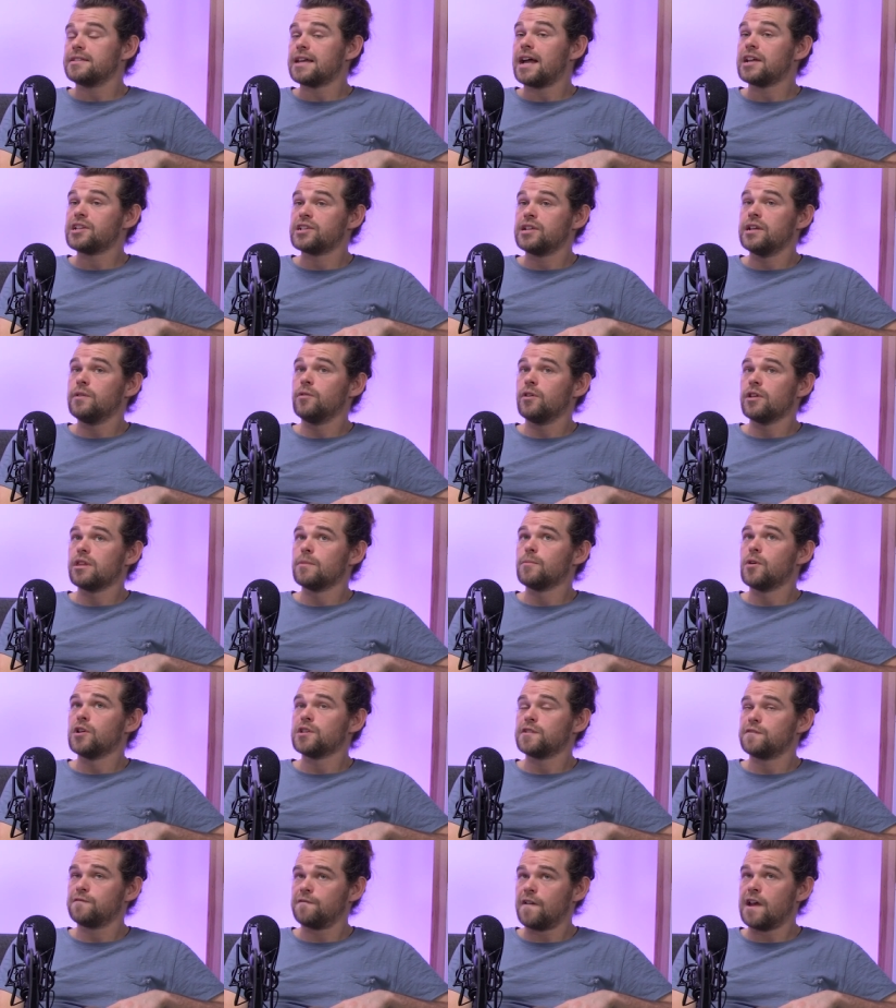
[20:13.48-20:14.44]
it's actually one of the
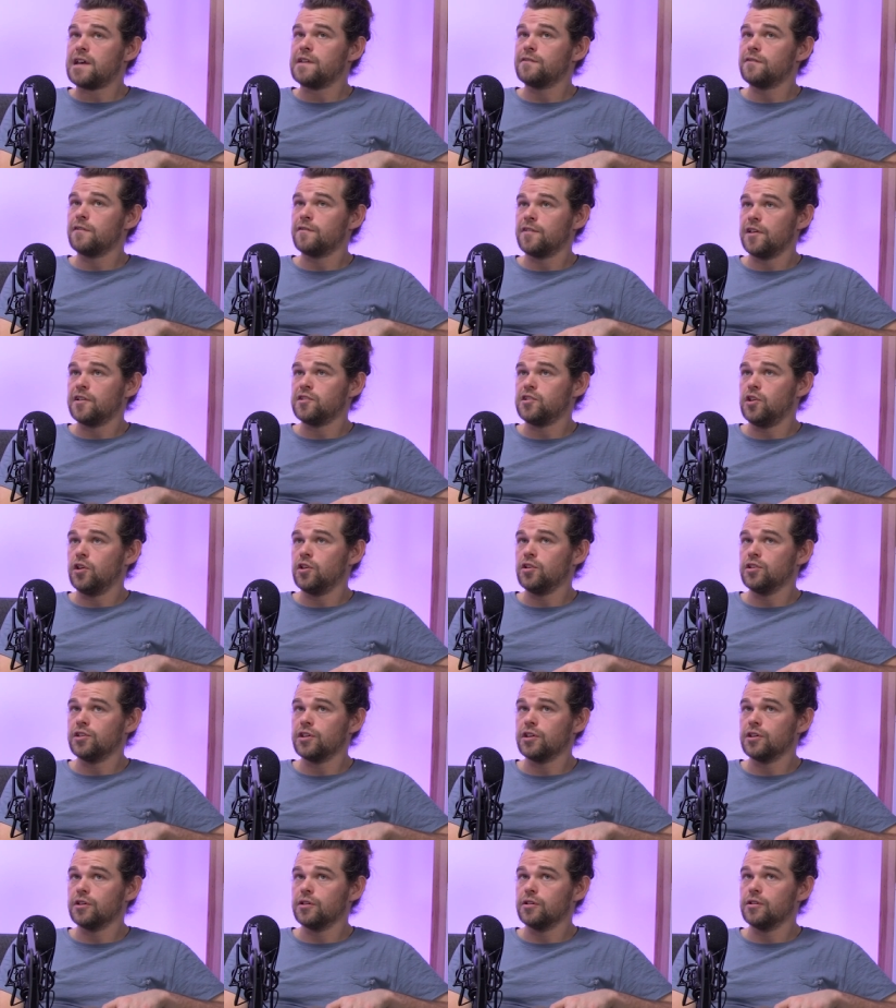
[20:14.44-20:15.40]
most faithful things you
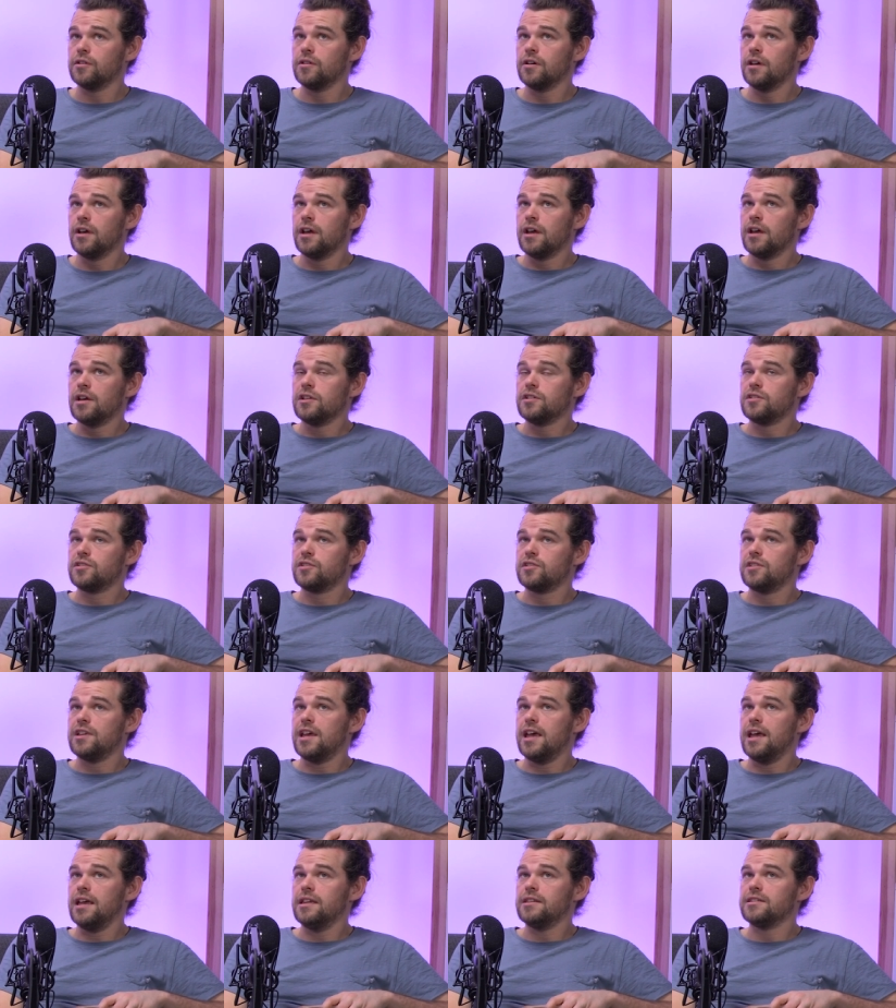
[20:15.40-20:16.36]
can do
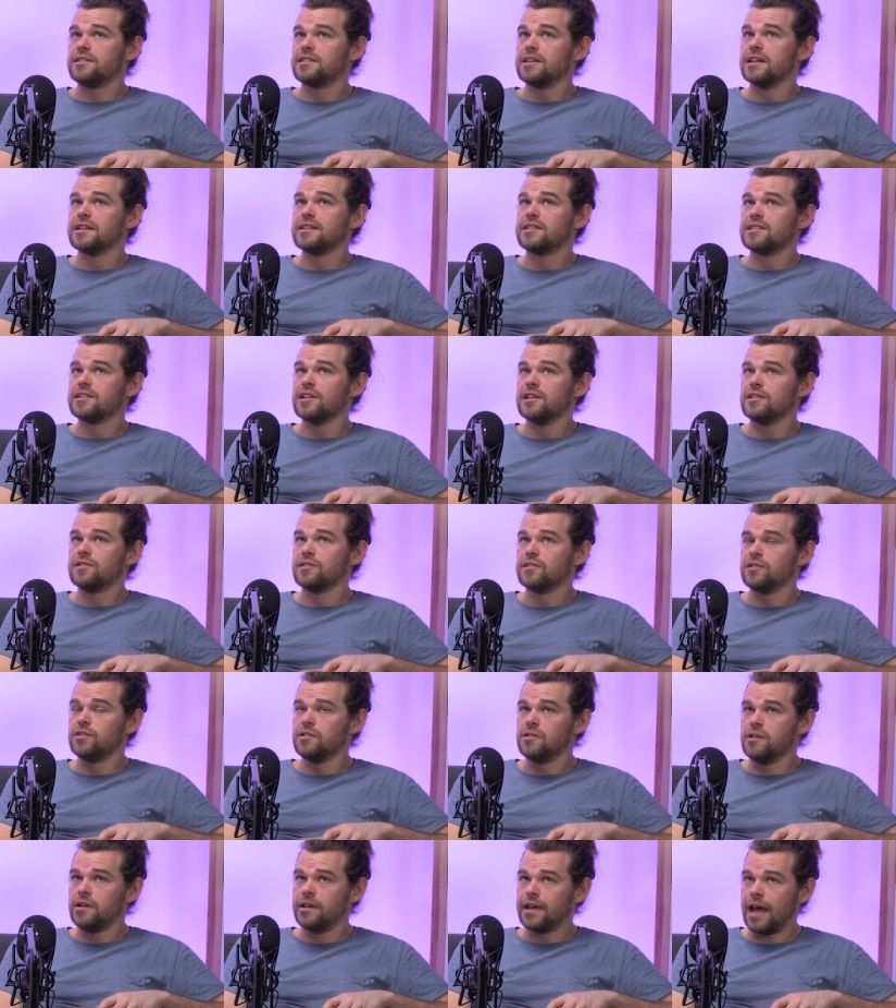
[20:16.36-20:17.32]
to to
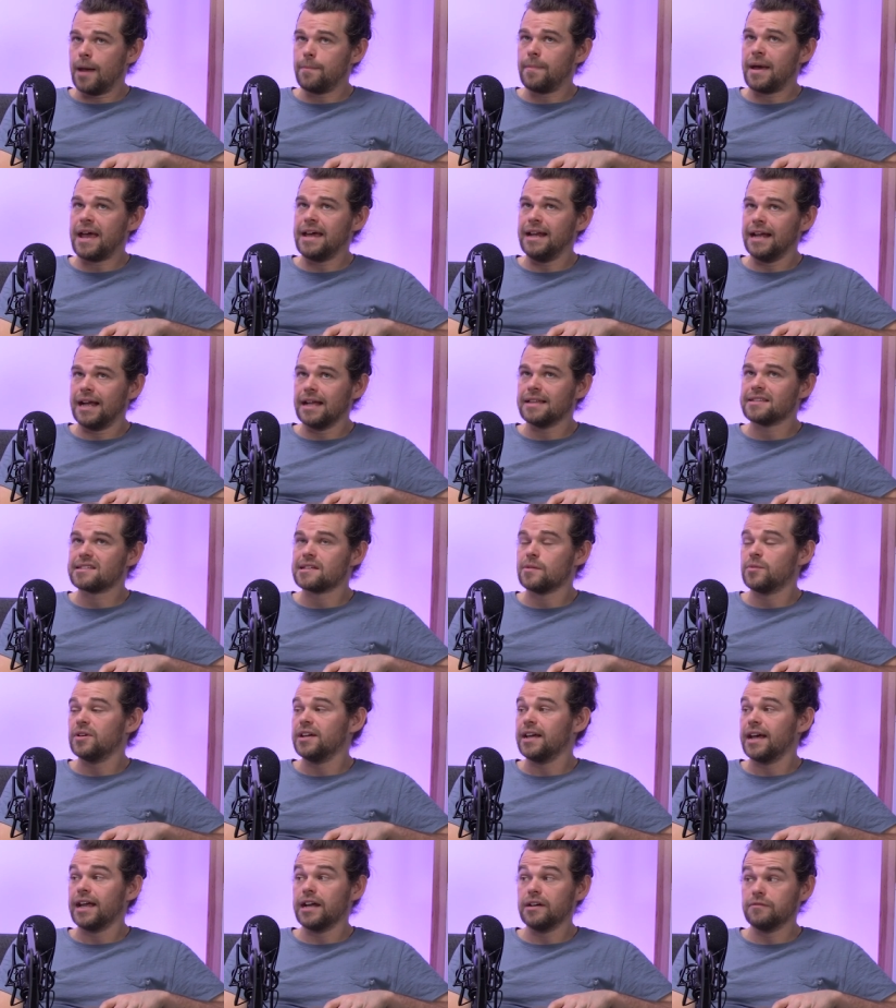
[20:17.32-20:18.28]
campaign against
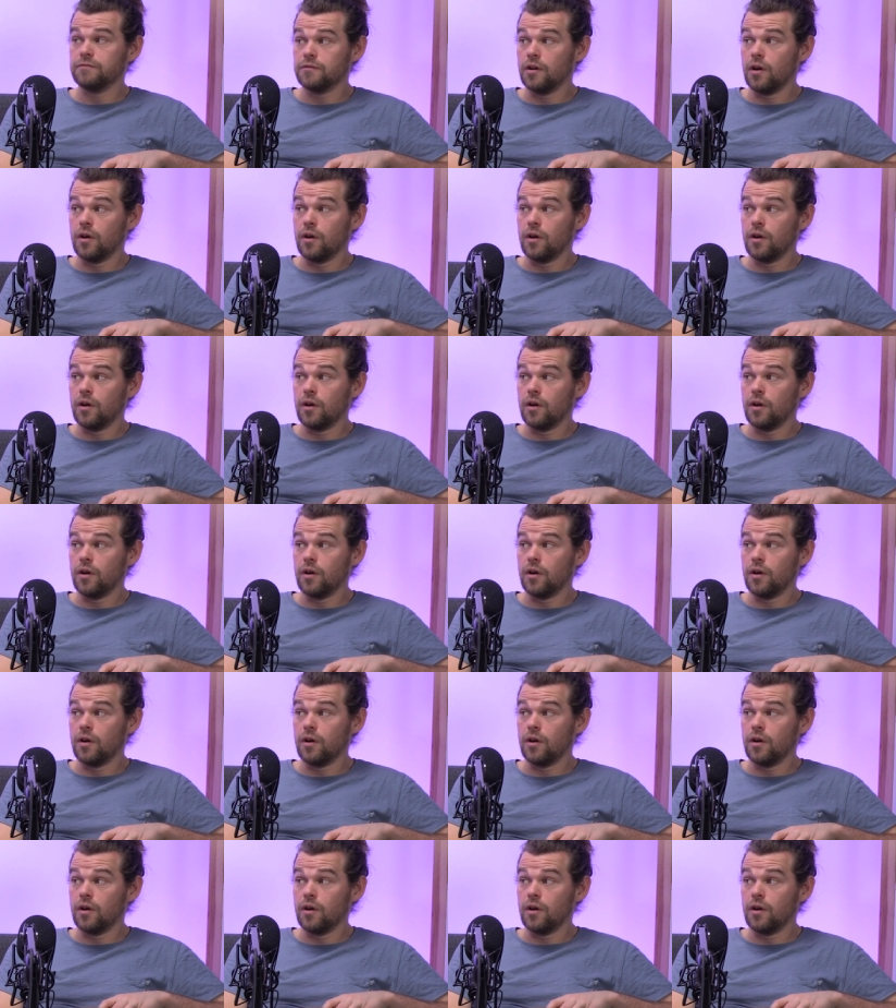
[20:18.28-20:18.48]
someone and get it